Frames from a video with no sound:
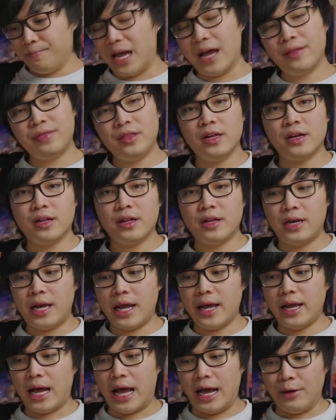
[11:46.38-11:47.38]
At the end of the
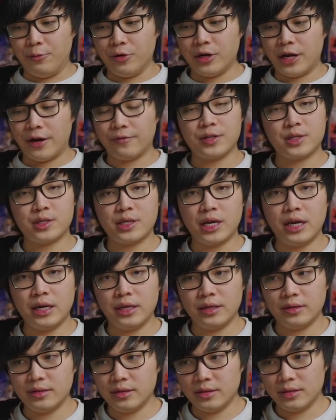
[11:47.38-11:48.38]
day, I would have to say
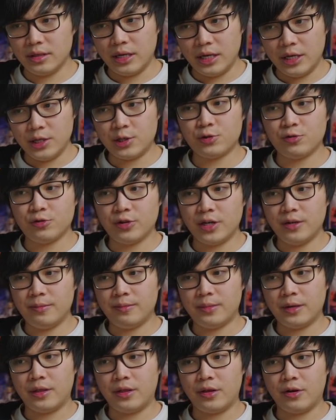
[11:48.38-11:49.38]

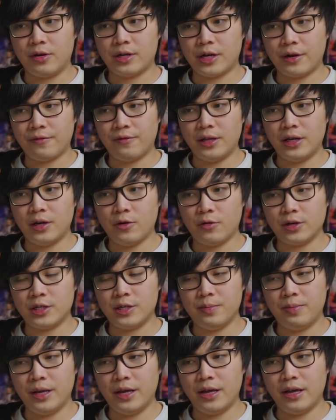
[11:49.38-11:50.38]
eStream, they're definitely going
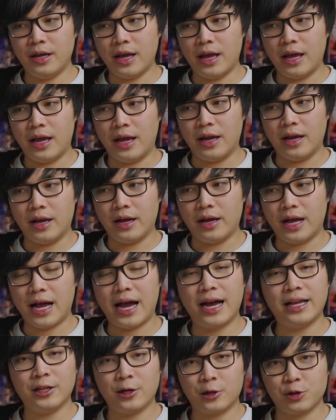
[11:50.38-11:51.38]
to be a
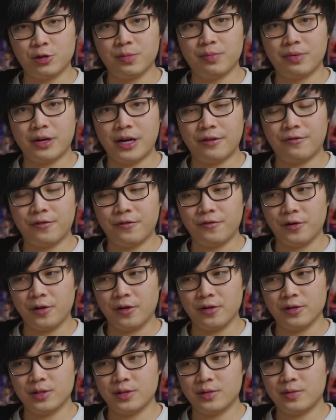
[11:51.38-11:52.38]
high luxury brand for
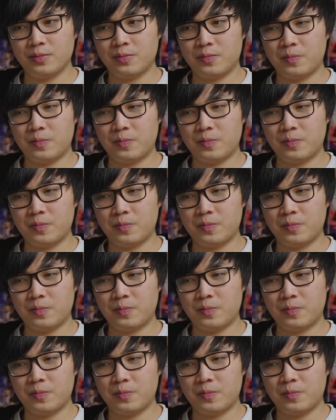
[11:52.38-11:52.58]
figures.